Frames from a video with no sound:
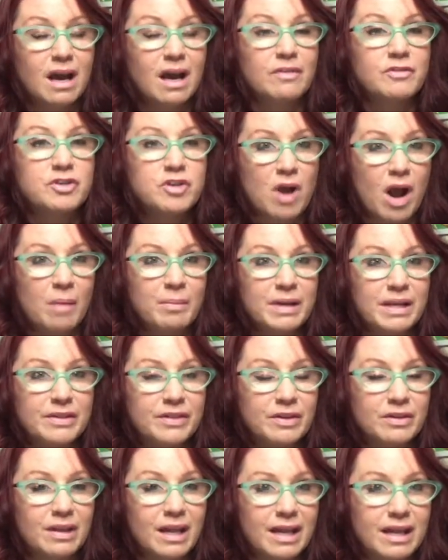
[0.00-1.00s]
of trauma
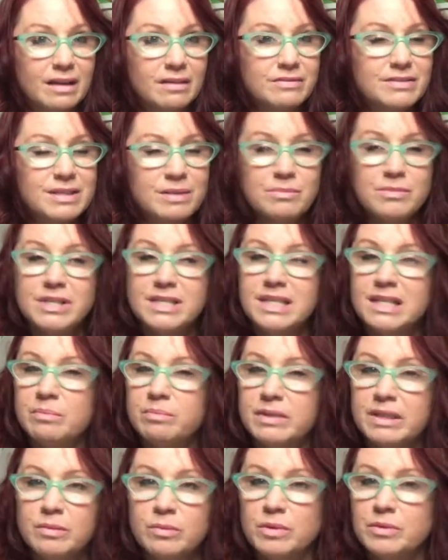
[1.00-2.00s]
in their life, some
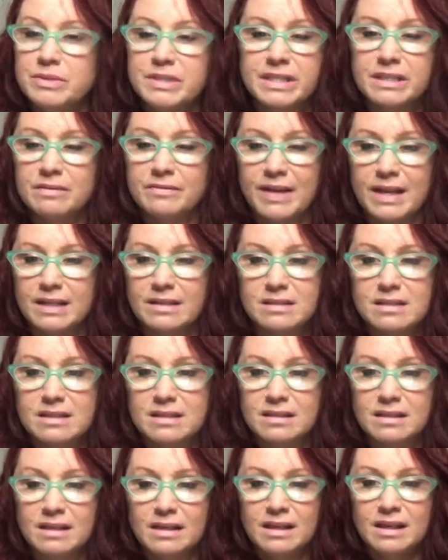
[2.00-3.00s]
deeply wounding
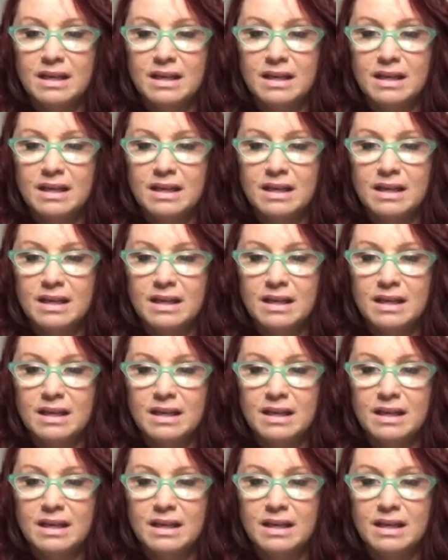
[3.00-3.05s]
events.